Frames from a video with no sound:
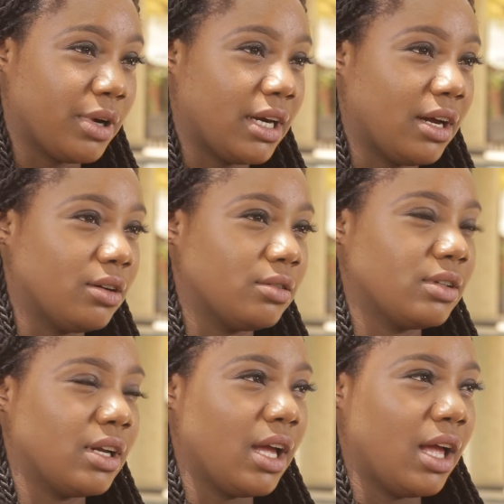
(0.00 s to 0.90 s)
right now.
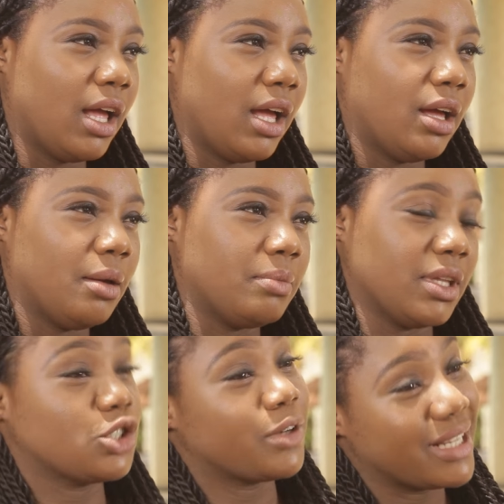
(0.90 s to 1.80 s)

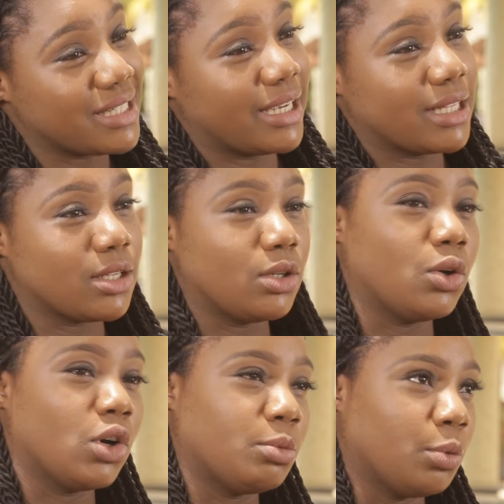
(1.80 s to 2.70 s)
They're trying to get
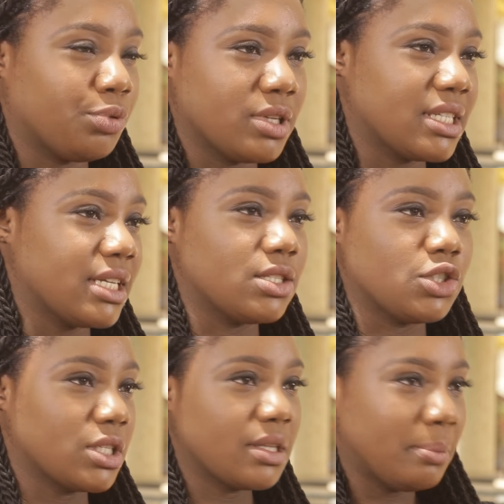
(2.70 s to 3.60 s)
along, but Princess
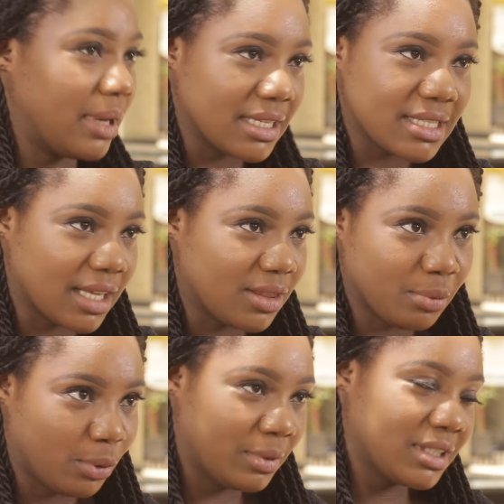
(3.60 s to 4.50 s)
is just a mess at the
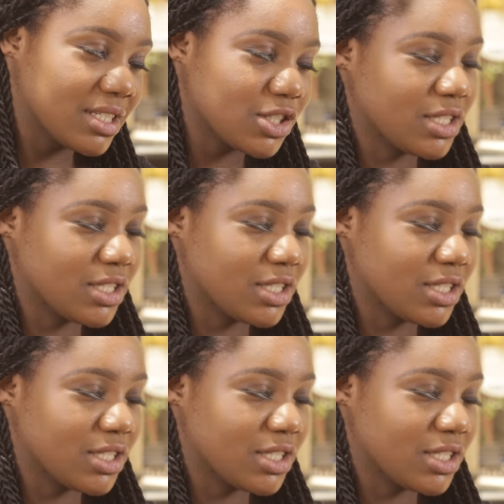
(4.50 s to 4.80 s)
moment.